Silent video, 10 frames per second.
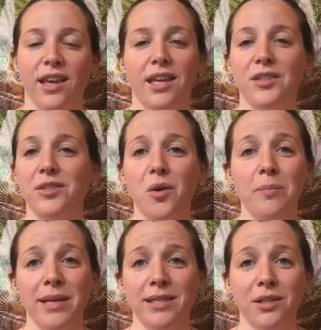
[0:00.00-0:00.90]
It is so
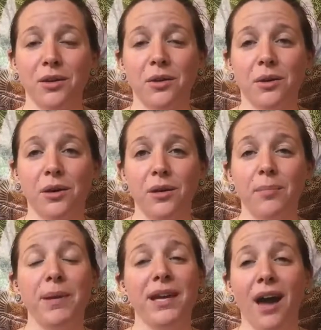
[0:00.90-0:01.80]
mystical
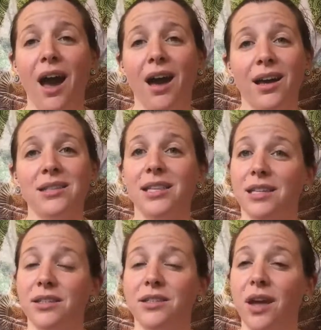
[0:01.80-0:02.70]
because
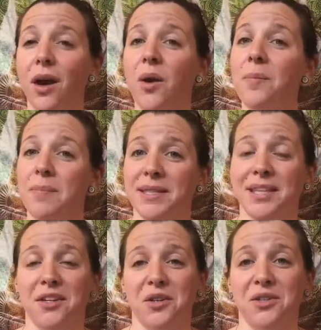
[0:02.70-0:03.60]
it is so
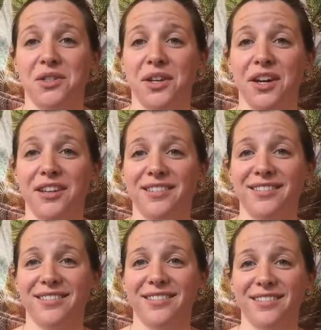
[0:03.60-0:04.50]
misunderstood.
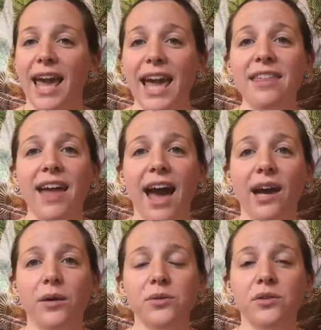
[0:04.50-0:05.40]
The 8th
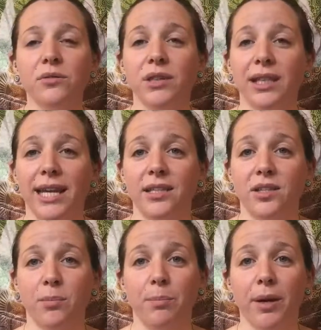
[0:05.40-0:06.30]
house relates
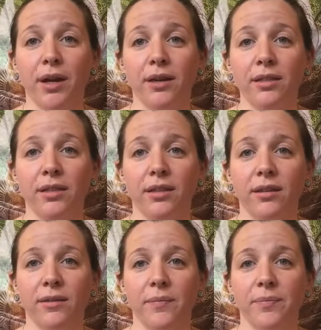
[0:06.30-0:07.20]
to birth,
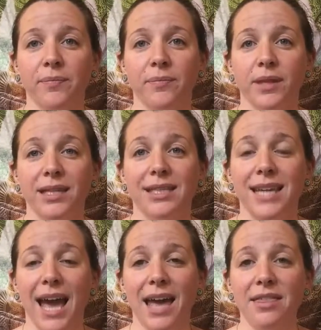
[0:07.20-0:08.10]

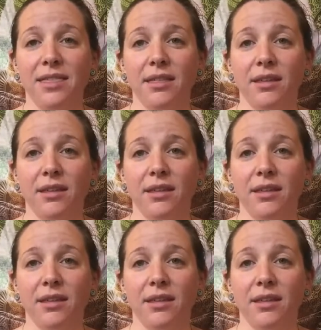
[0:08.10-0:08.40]
death,